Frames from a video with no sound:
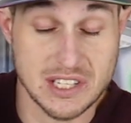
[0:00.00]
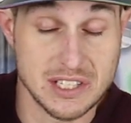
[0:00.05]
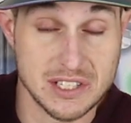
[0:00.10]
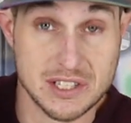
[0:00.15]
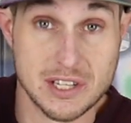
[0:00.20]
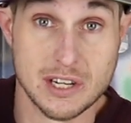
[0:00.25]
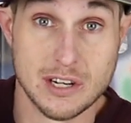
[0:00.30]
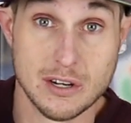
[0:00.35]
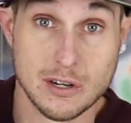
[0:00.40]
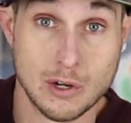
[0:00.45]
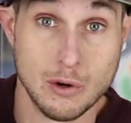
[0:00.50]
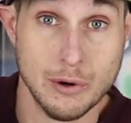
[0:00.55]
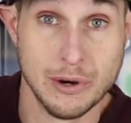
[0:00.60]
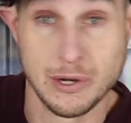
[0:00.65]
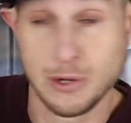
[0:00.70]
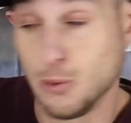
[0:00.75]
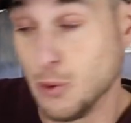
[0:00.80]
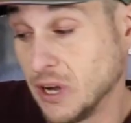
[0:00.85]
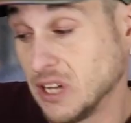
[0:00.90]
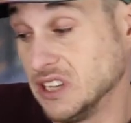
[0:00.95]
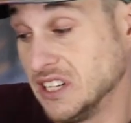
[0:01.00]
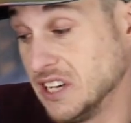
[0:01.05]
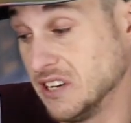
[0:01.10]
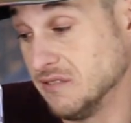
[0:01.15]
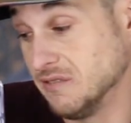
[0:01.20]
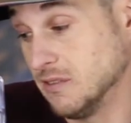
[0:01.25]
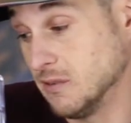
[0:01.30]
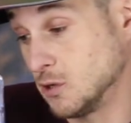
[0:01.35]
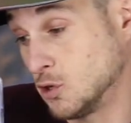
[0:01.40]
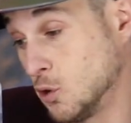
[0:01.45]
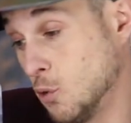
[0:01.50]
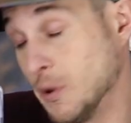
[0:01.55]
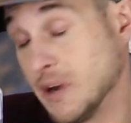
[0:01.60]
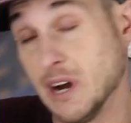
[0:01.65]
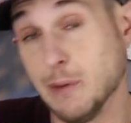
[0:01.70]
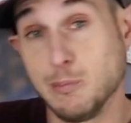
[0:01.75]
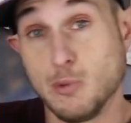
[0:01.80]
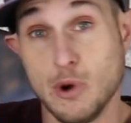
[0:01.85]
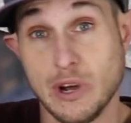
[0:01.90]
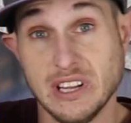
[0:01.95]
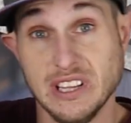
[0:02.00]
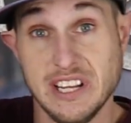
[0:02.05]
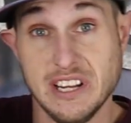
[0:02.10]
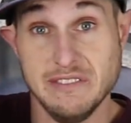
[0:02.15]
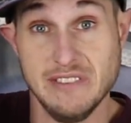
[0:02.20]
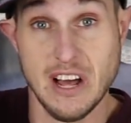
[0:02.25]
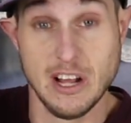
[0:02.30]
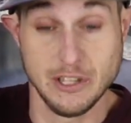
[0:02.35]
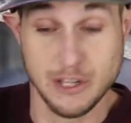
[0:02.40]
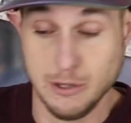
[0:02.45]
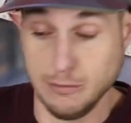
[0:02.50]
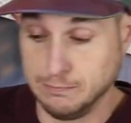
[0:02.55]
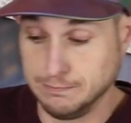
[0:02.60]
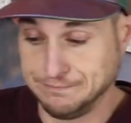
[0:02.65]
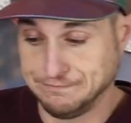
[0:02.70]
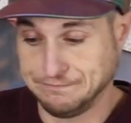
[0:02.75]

because they're going up quickly in value.